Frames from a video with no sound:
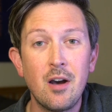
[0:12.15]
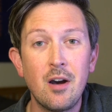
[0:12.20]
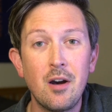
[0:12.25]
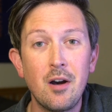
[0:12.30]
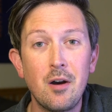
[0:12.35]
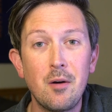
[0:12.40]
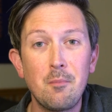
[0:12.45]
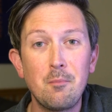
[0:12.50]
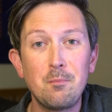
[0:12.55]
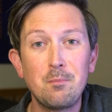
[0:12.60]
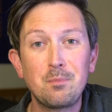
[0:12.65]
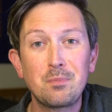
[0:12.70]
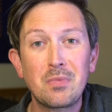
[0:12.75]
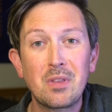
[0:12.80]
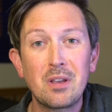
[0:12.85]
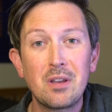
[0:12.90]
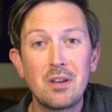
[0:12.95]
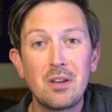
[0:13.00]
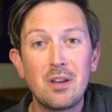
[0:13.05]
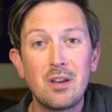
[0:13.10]

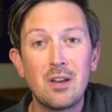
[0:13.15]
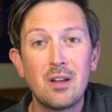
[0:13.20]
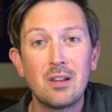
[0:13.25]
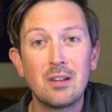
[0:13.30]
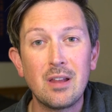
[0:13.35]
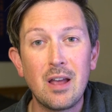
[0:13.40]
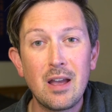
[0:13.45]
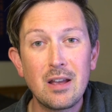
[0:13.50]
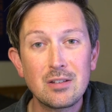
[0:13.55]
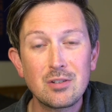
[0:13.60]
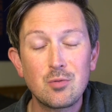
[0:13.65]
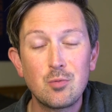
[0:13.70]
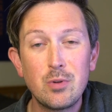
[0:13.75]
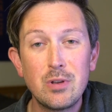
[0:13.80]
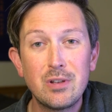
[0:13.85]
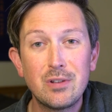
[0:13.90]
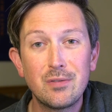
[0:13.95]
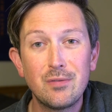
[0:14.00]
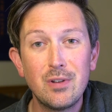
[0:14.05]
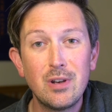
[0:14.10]
Last
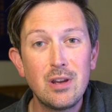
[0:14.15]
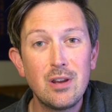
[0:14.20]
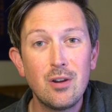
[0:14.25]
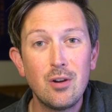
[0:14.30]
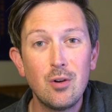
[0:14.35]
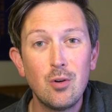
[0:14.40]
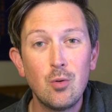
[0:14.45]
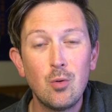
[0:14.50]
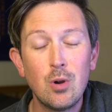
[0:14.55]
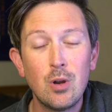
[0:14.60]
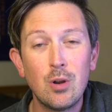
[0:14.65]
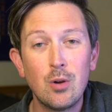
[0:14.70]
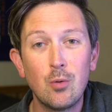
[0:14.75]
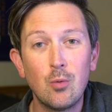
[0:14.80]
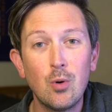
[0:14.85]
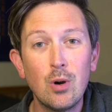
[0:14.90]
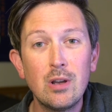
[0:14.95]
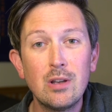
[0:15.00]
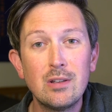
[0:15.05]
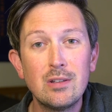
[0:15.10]
week's video
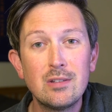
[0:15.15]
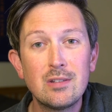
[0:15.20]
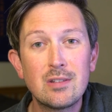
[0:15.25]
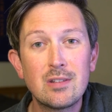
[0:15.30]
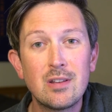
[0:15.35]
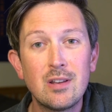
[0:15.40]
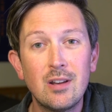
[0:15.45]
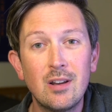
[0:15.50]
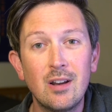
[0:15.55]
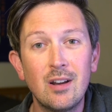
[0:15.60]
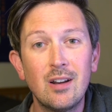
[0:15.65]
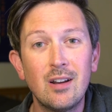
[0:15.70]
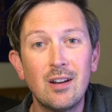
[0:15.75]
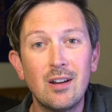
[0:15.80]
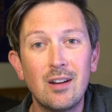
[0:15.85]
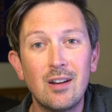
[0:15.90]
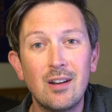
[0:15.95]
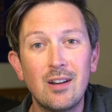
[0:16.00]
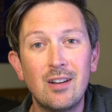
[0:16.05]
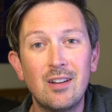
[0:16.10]
was
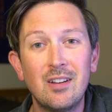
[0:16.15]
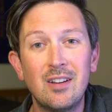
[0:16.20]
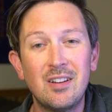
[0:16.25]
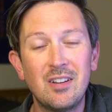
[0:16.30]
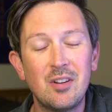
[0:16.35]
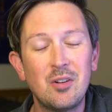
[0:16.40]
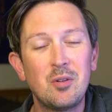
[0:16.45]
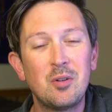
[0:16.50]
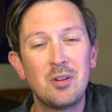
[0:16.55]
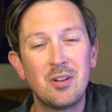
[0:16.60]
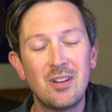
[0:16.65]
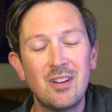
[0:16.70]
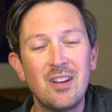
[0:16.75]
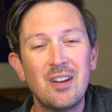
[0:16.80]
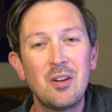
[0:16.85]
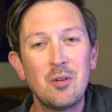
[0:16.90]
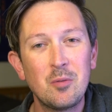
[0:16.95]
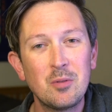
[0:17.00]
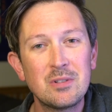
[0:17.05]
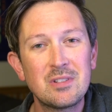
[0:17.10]

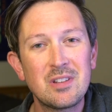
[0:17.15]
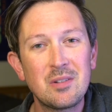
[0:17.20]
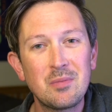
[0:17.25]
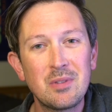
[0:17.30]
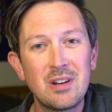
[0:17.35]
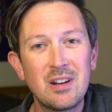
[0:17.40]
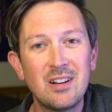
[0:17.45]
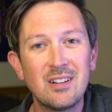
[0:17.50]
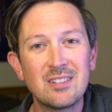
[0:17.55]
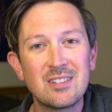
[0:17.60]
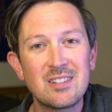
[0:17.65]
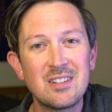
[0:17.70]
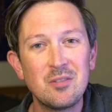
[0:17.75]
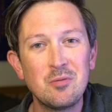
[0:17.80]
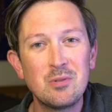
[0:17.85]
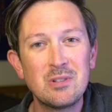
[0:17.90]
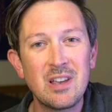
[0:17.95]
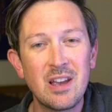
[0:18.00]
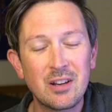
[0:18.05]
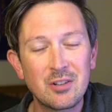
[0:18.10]
was something else. It
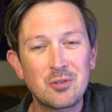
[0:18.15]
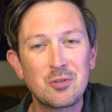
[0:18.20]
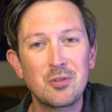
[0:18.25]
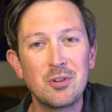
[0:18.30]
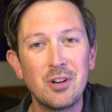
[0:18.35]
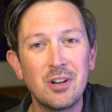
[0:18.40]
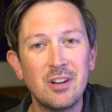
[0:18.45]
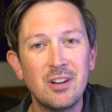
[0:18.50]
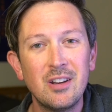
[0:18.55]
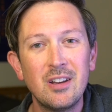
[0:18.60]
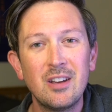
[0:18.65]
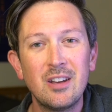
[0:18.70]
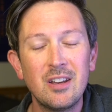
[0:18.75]
was extra.